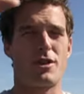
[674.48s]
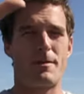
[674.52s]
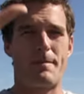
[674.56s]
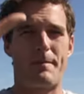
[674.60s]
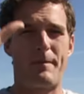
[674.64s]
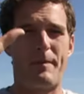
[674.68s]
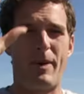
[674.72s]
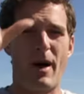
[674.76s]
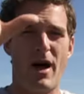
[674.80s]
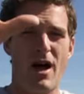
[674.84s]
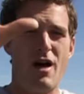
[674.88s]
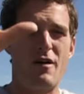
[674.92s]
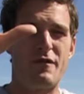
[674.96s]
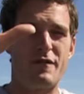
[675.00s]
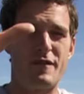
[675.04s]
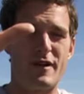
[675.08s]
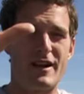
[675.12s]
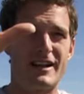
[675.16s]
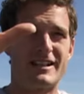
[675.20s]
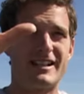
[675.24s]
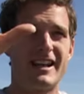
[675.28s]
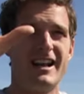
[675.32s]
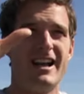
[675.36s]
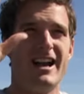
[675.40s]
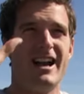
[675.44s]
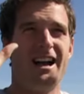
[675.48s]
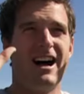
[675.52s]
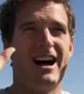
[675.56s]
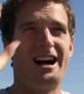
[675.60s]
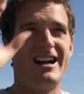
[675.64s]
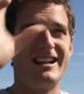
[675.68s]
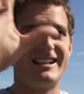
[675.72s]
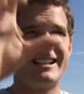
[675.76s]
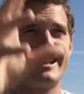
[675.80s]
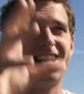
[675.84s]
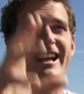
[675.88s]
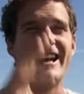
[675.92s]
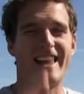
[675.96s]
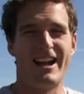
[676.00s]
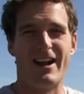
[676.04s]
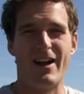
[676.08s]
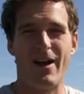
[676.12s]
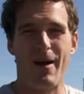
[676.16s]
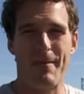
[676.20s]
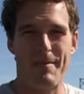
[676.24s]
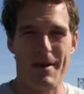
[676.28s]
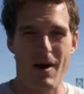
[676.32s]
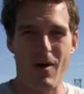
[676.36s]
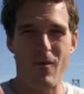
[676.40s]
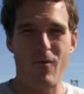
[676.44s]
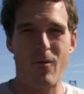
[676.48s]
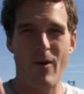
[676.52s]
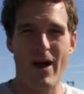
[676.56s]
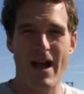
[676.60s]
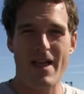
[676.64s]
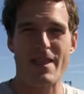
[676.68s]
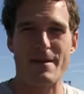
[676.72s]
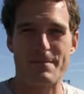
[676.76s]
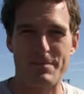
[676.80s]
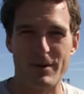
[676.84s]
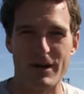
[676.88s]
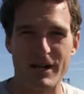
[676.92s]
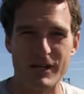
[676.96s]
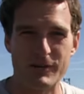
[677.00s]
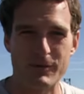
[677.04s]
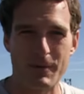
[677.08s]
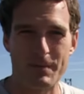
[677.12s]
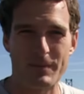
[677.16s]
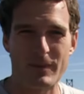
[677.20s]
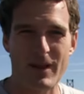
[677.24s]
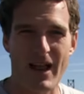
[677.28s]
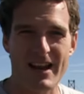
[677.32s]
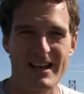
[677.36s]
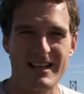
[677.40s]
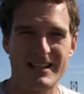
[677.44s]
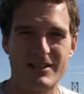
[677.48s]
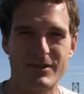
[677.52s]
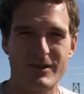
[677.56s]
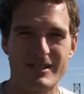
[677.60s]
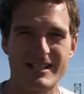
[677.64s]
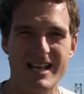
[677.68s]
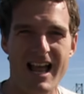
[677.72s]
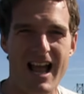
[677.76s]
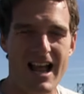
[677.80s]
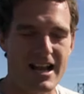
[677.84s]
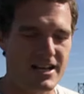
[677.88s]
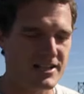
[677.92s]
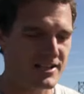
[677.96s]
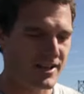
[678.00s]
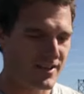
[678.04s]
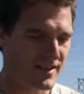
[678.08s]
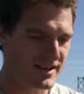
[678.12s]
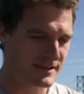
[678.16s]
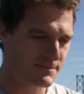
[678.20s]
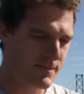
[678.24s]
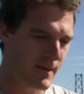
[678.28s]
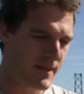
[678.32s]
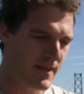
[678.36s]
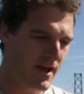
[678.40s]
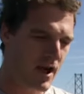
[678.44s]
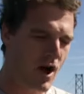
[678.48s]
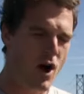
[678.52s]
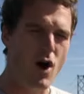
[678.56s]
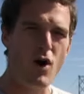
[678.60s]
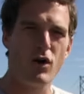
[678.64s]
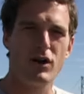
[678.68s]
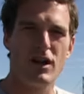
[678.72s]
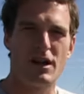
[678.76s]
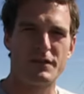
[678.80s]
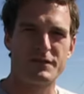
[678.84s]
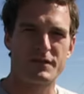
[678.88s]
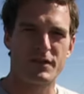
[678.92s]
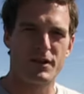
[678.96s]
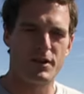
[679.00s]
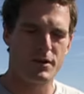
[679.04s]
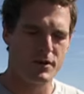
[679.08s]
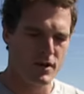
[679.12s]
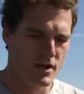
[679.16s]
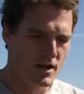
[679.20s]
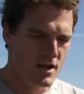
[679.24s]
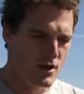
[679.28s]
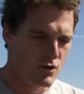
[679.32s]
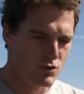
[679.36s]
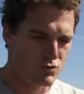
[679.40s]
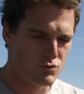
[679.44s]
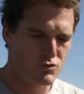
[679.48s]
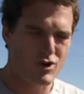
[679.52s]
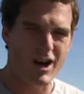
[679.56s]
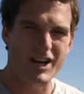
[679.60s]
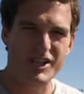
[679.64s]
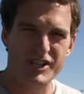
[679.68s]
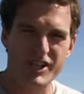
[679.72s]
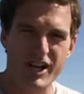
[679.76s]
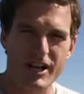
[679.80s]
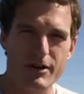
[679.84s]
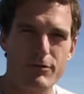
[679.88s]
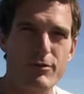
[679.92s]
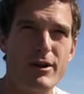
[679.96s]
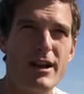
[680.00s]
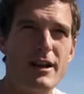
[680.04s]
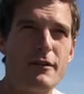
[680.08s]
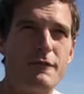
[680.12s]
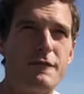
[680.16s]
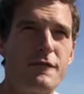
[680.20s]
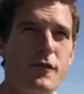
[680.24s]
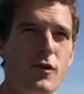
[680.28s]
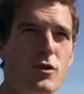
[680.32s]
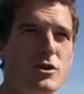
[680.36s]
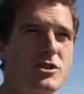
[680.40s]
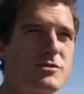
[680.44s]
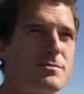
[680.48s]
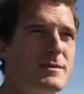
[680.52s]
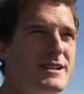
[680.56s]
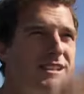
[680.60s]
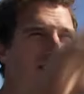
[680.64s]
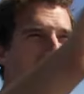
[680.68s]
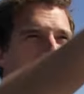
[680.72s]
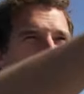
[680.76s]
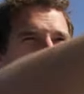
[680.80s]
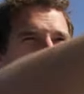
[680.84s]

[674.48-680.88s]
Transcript: got the perfect idea about where the British were planning to attack, so they spent the whole afternoon rushing reinforcements